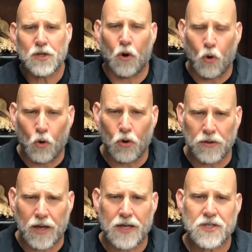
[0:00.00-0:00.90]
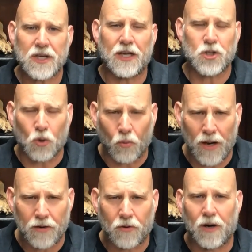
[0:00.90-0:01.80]
to hold us and to
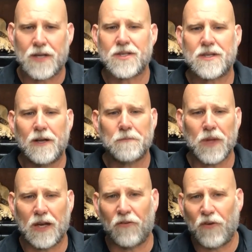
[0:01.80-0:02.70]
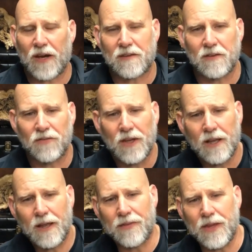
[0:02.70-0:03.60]
render us ineffective.
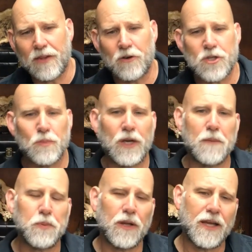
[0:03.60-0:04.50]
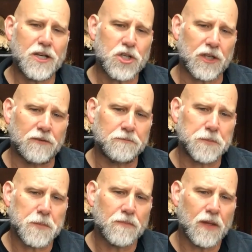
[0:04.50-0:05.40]
And then there's manipulation.
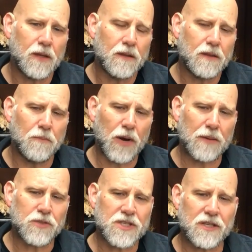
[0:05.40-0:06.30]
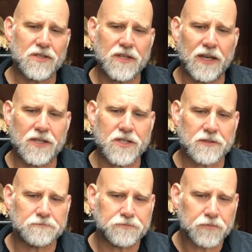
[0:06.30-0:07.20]
The Bible says
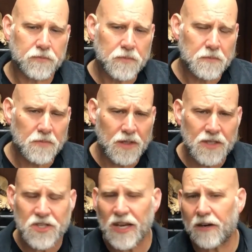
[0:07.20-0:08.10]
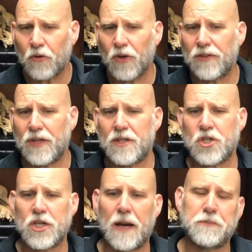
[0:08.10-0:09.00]
this in 2
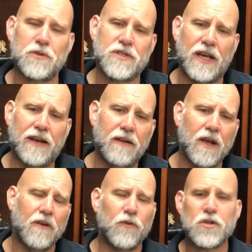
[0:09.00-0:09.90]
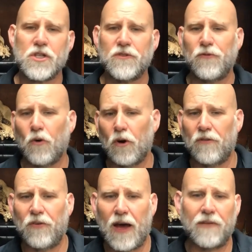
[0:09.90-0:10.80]
Corinthians chapter 10 verses 4
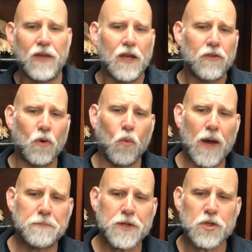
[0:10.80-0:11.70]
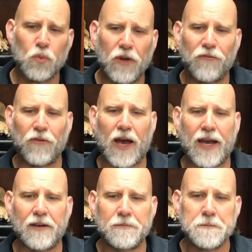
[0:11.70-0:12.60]
and 5, the weapons we
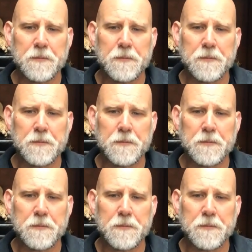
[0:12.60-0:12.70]
fight